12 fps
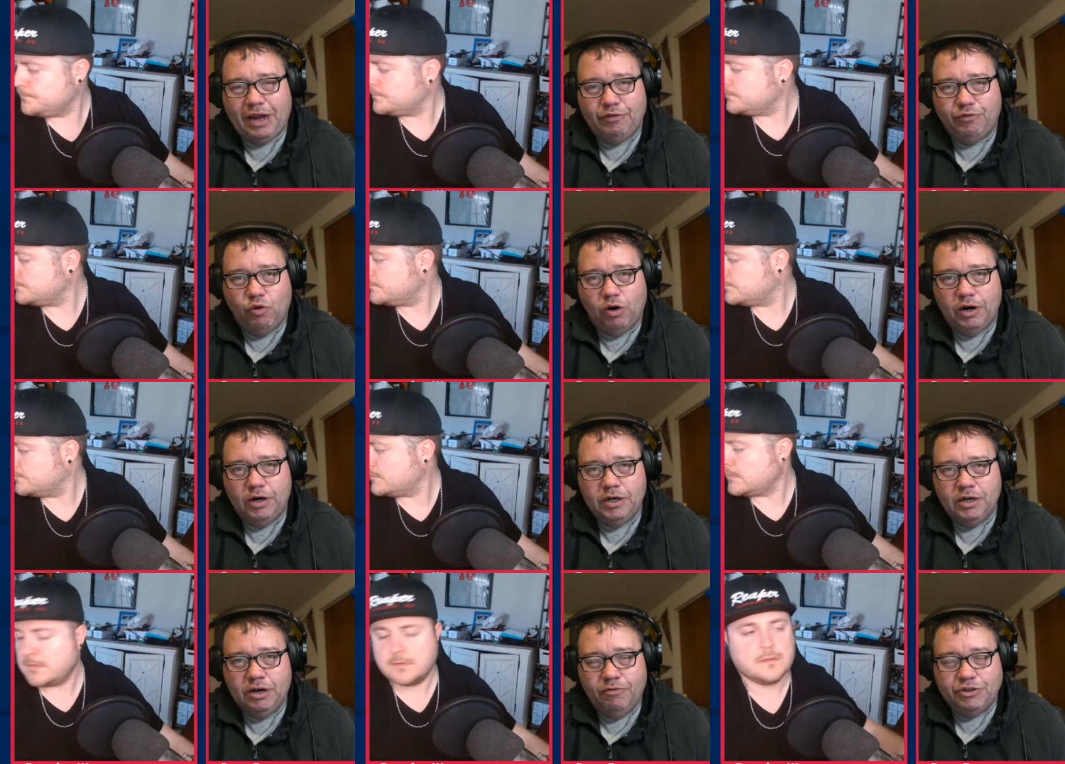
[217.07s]
Speaker 1: of four
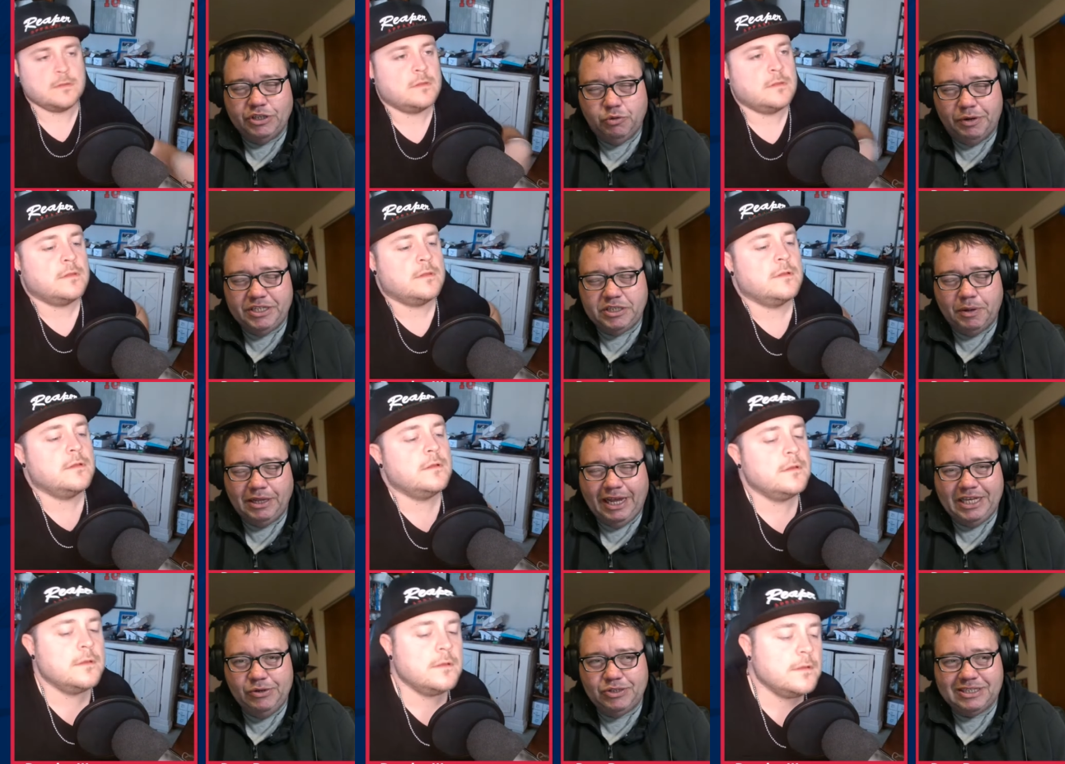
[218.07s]
for the Twins. But like
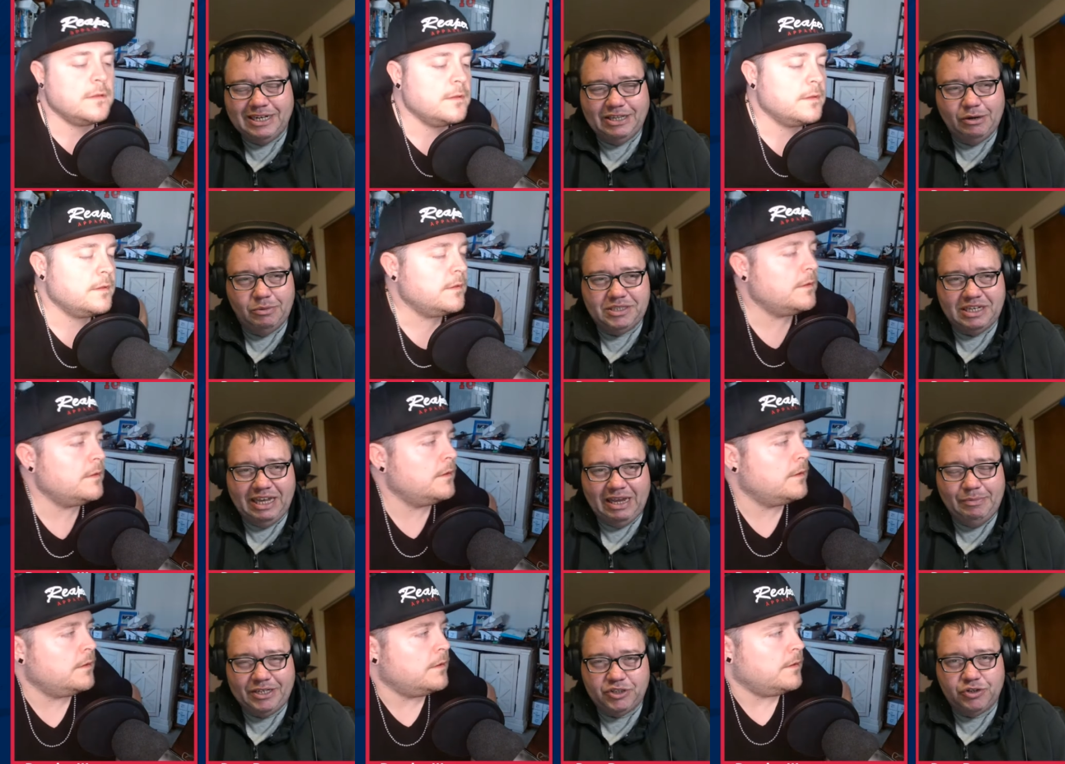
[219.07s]
you said, there was a game
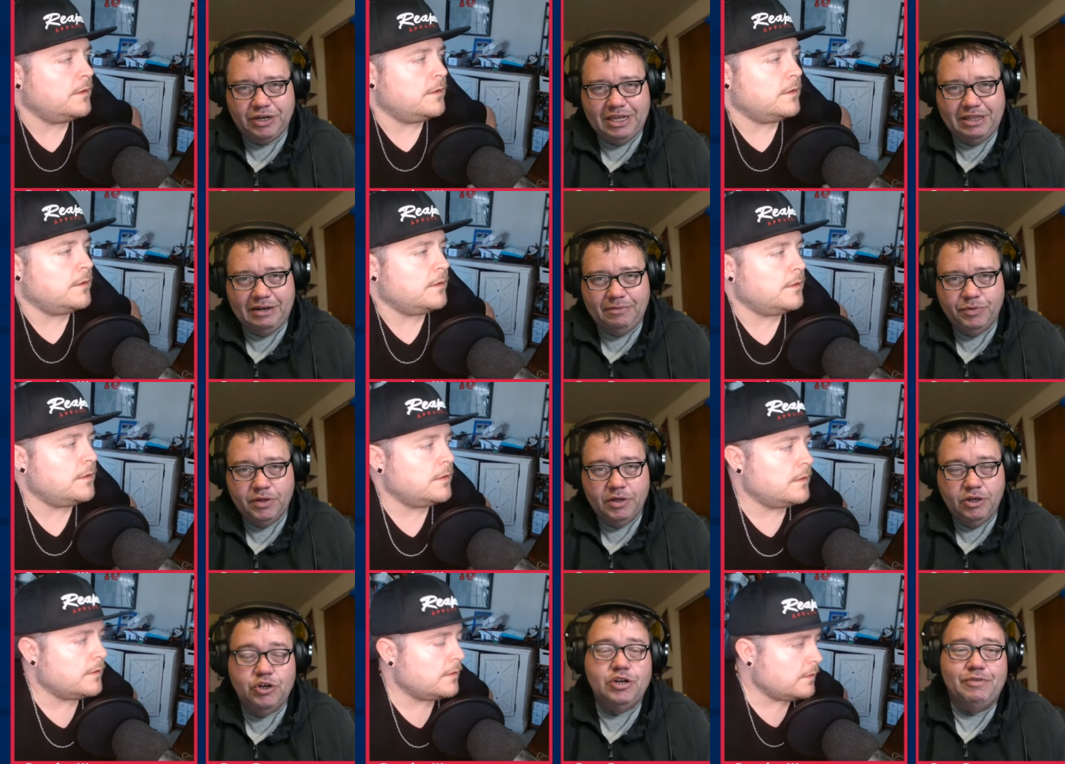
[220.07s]
yesterday that
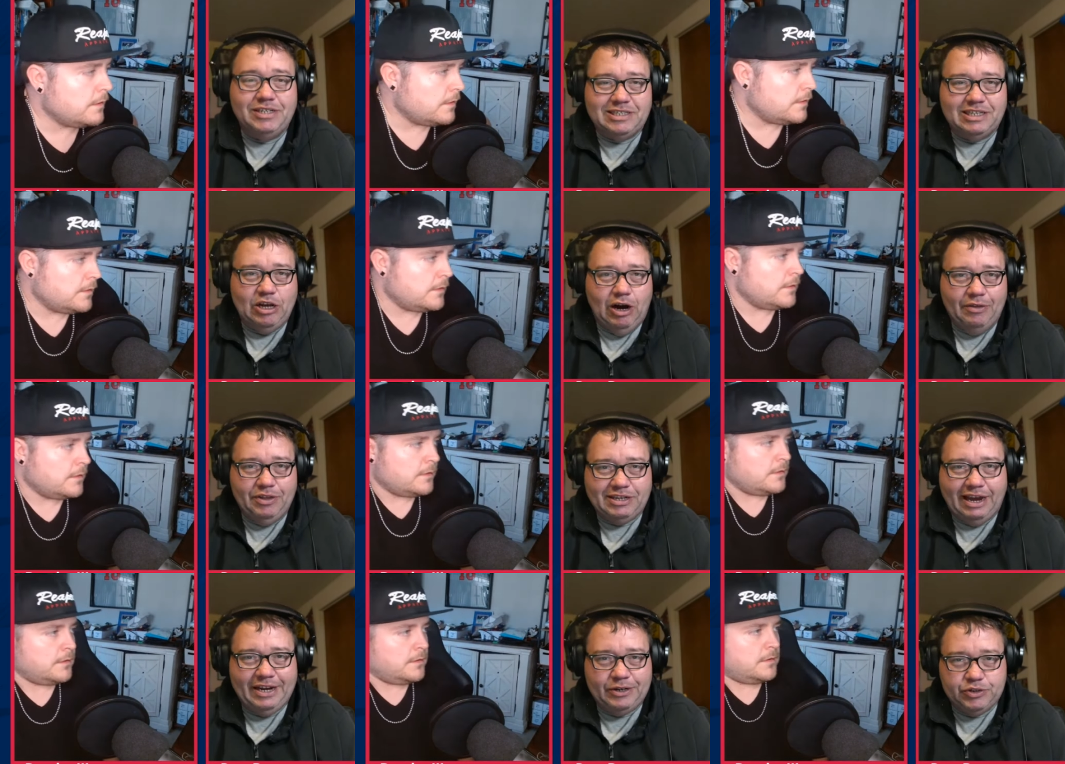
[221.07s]
could have easily gone the
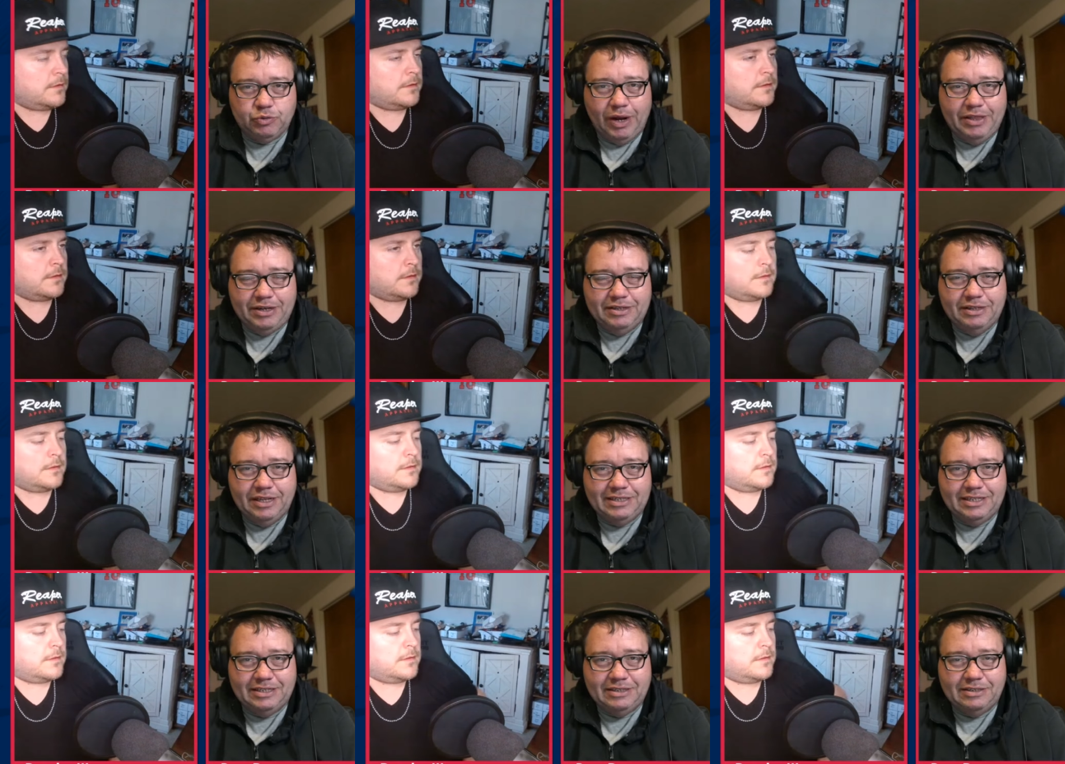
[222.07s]
Tigers' way that, that
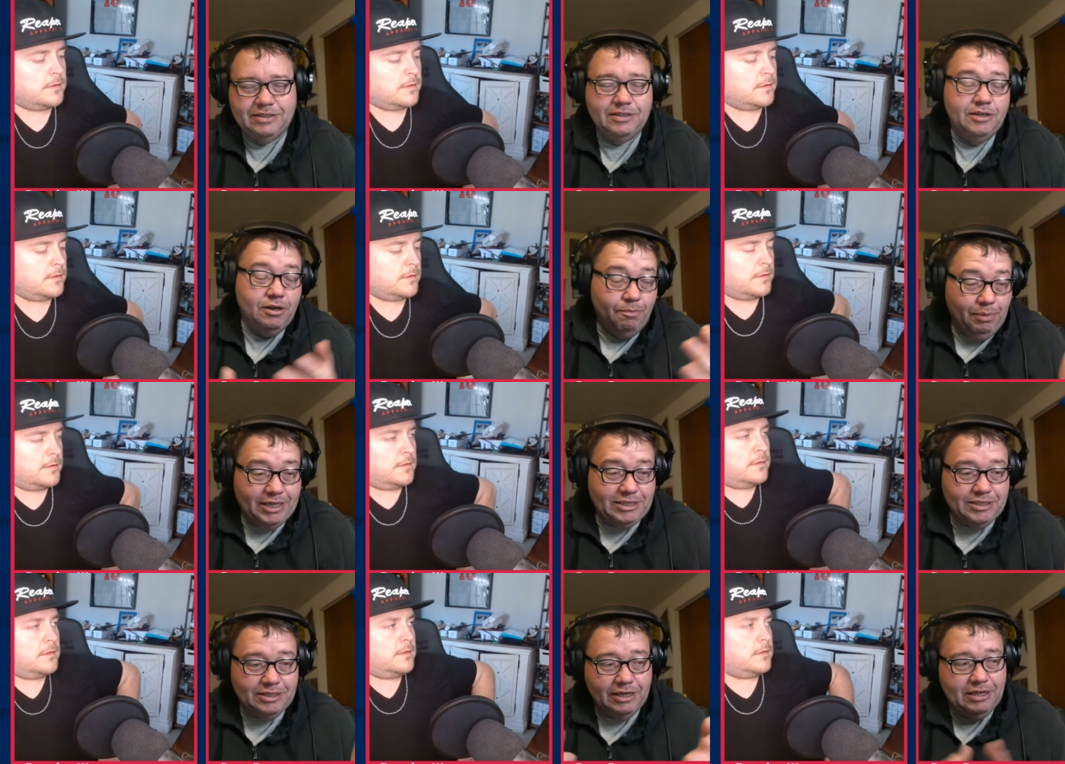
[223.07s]
didn't. But,
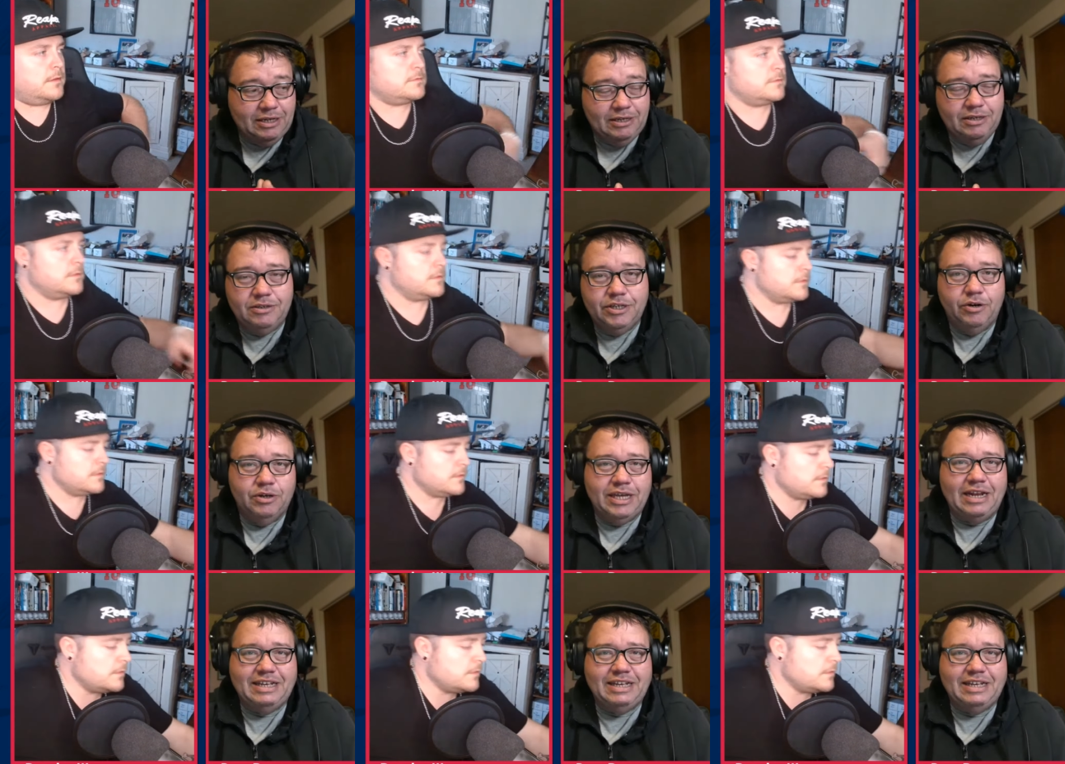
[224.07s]
uh, you know, can't